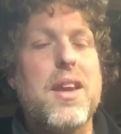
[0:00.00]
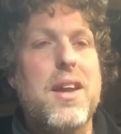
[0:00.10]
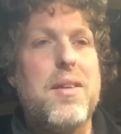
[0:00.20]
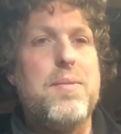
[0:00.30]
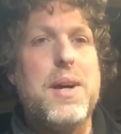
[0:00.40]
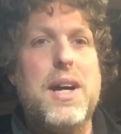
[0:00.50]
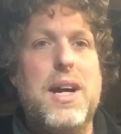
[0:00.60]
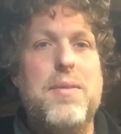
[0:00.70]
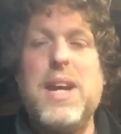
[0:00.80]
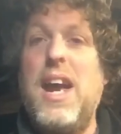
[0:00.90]

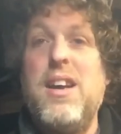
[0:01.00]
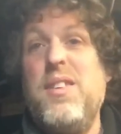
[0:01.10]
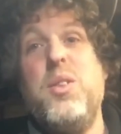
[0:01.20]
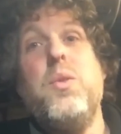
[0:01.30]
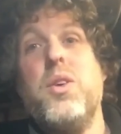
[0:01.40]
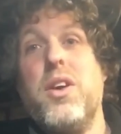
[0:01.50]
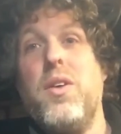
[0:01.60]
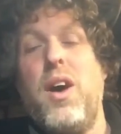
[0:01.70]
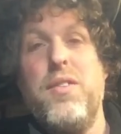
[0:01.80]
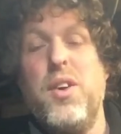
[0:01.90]
But yeah, if you want
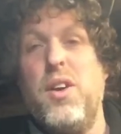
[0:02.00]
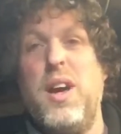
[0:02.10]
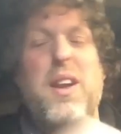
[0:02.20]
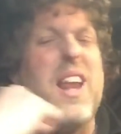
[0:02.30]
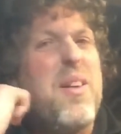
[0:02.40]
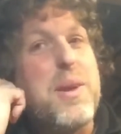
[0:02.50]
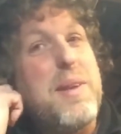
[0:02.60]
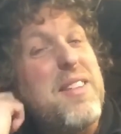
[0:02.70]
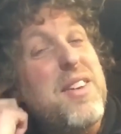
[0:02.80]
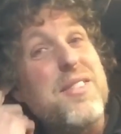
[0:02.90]
to, I've got there'll be
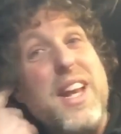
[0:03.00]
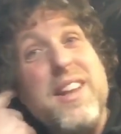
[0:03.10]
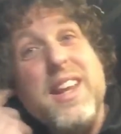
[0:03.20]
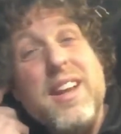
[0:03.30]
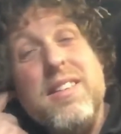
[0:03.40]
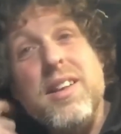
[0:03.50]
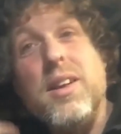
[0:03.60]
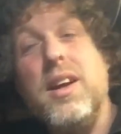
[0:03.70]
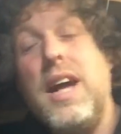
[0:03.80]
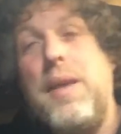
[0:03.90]
about 15 things in
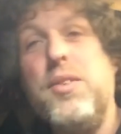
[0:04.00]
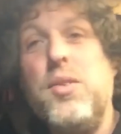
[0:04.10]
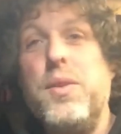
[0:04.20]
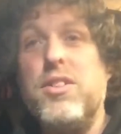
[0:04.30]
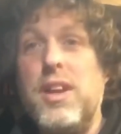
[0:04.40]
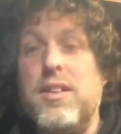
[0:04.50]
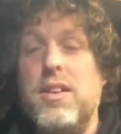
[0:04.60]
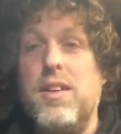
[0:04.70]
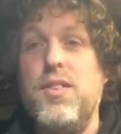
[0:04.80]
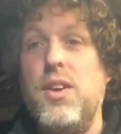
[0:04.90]
the Amazon wish list,
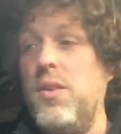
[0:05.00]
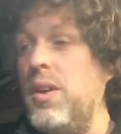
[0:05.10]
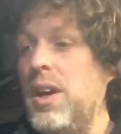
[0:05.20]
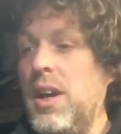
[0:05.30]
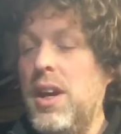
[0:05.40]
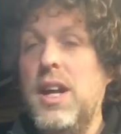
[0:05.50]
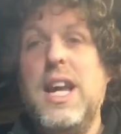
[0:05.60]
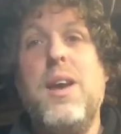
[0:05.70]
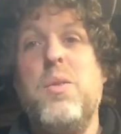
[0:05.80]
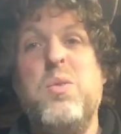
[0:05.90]
and if you
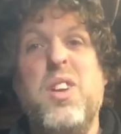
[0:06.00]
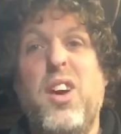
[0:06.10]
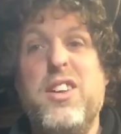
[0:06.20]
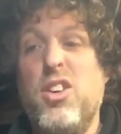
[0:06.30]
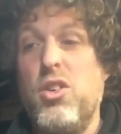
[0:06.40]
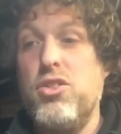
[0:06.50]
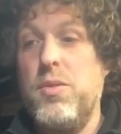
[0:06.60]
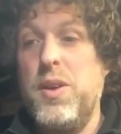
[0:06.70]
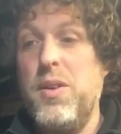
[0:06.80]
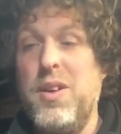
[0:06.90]
would like to
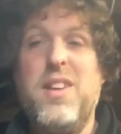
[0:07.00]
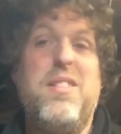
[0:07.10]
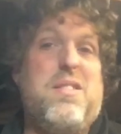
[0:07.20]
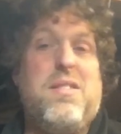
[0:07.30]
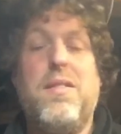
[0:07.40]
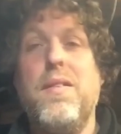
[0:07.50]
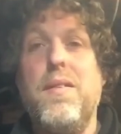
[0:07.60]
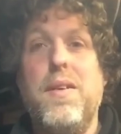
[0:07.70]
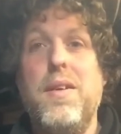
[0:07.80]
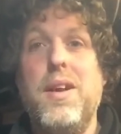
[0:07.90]
contribute,
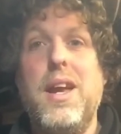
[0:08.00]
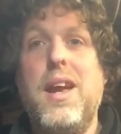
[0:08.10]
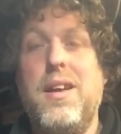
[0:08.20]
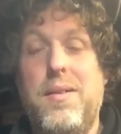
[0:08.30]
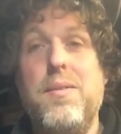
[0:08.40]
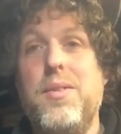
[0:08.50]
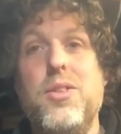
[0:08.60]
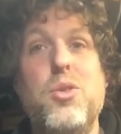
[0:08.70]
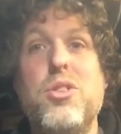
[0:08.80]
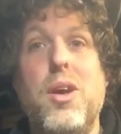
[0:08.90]
yeah,
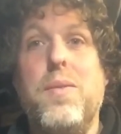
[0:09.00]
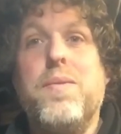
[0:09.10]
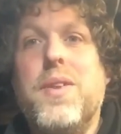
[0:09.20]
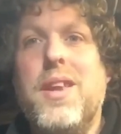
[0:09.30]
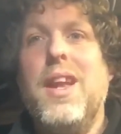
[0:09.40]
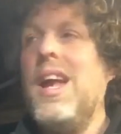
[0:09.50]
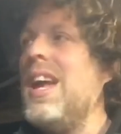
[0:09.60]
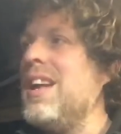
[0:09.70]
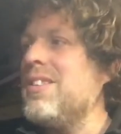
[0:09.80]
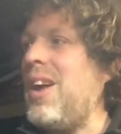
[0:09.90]
do so.
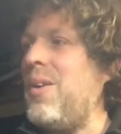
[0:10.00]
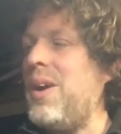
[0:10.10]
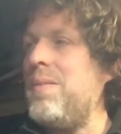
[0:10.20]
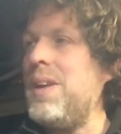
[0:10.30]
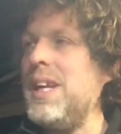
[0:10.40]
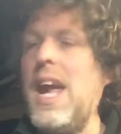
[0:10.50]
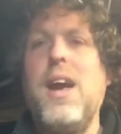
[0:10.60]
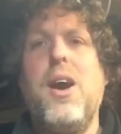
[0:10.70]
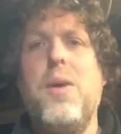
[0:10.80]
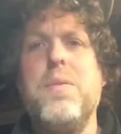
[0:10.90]
So yeah,
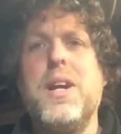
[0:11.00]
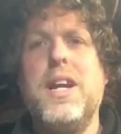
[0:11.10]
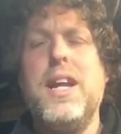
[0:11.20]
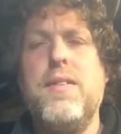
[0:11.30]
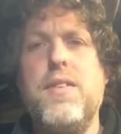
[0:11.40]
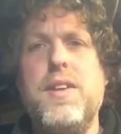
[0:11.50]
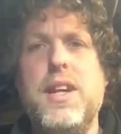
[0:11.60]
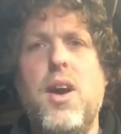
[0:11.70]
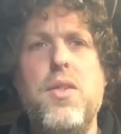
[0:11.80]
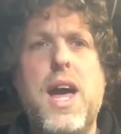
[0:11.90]
I'm going to leave the
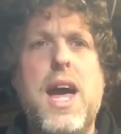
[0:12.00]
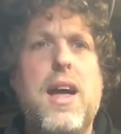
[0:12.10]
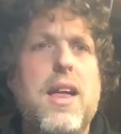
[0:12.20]
video there.